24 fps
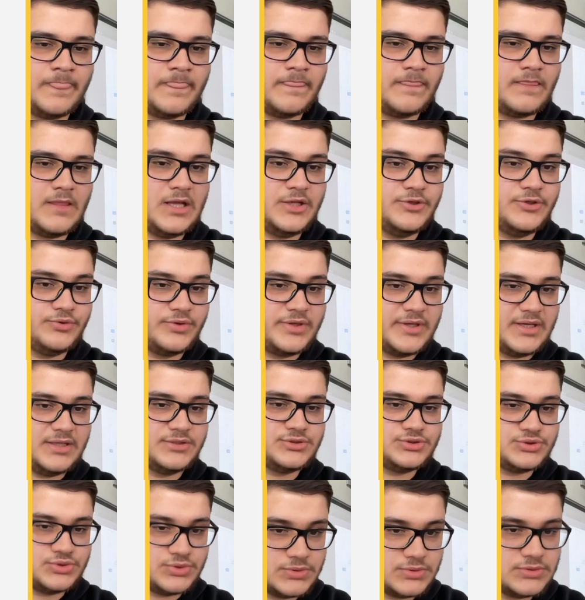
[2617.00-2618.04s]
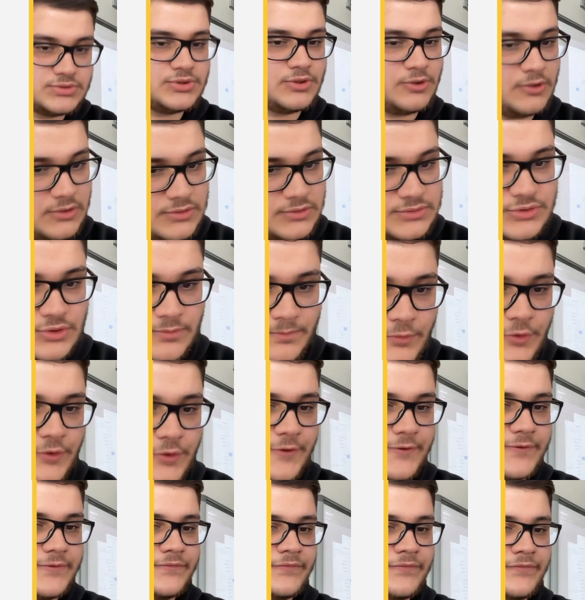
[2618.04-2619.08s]
And you can choose also
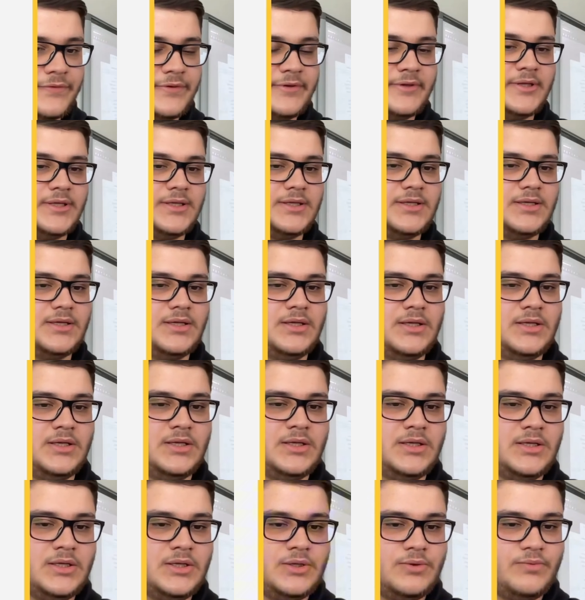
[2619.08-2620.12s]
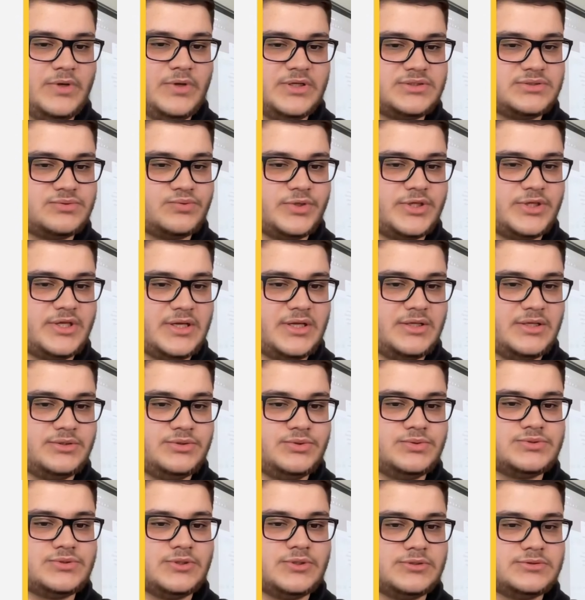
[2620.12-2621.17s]
more. What we can
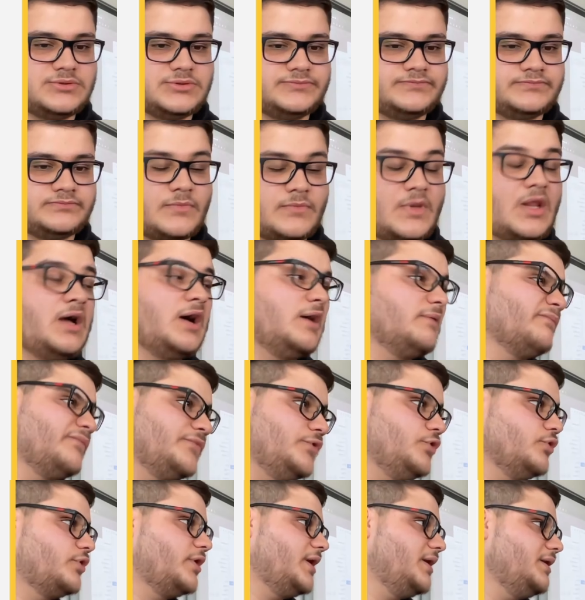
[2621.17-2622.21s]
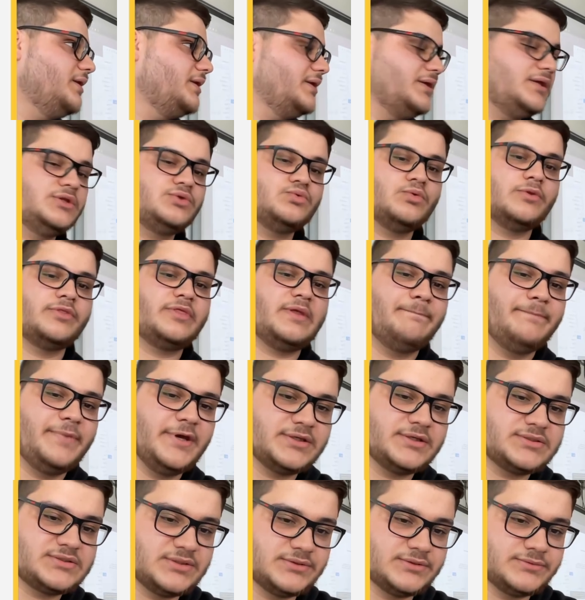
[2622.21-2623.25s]
use also. You can link it with the
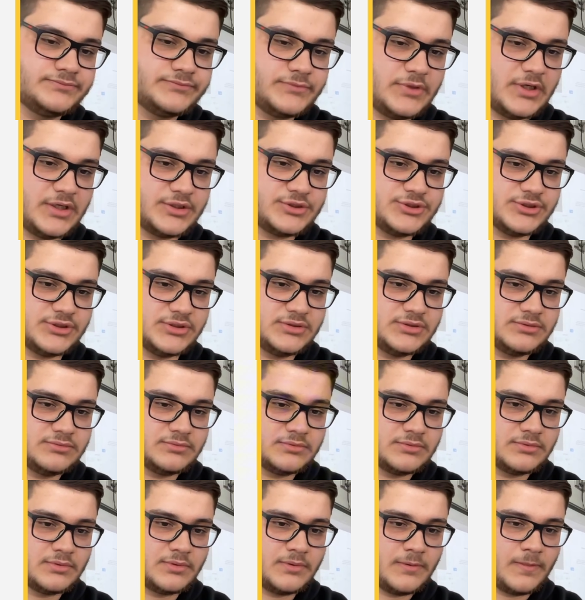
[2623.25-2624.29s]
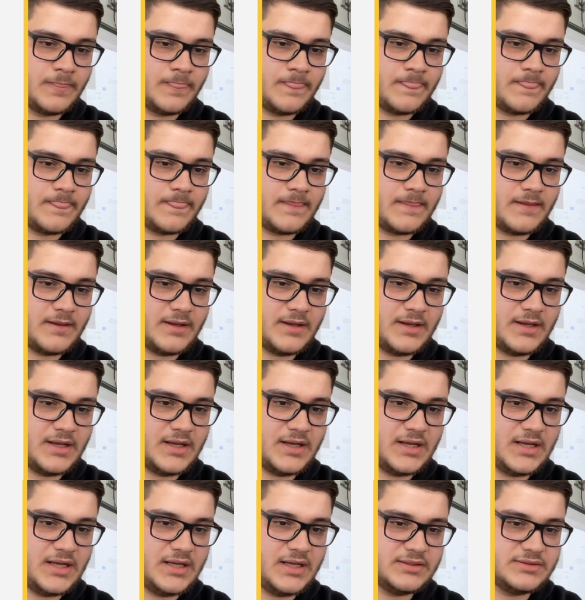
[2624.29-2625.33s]
person actually,
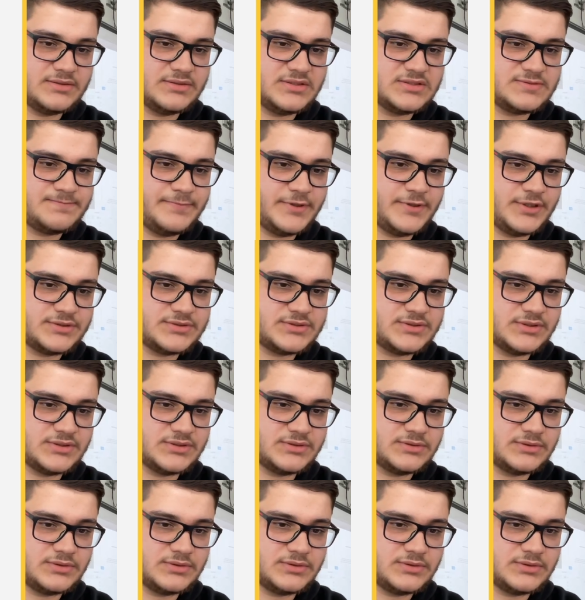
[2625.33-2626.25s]
and this person